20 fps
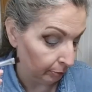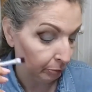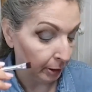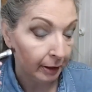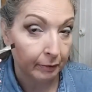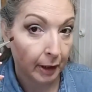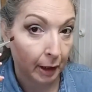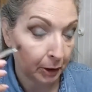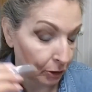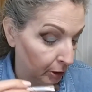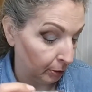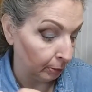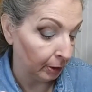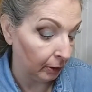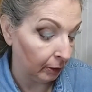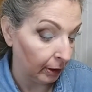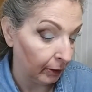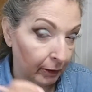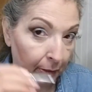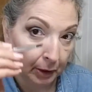But I'm going to show you what I'm going to
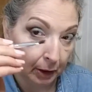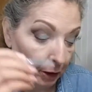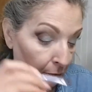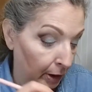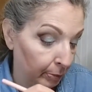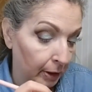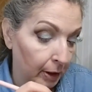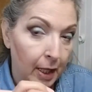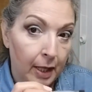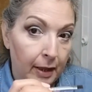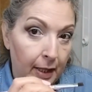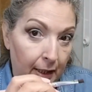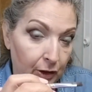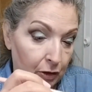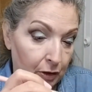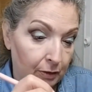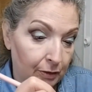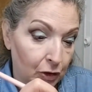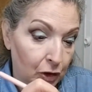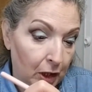do this. I'm going to load up that
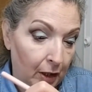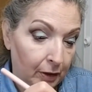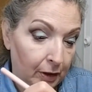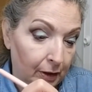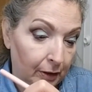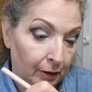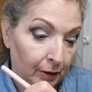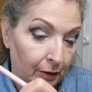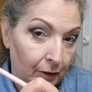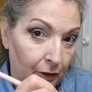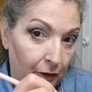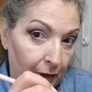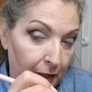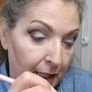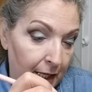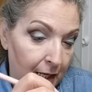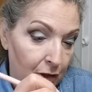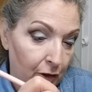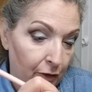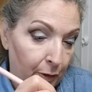Shattered color just on the
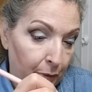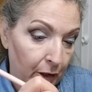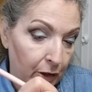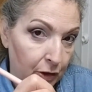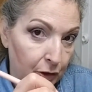edge of the brush,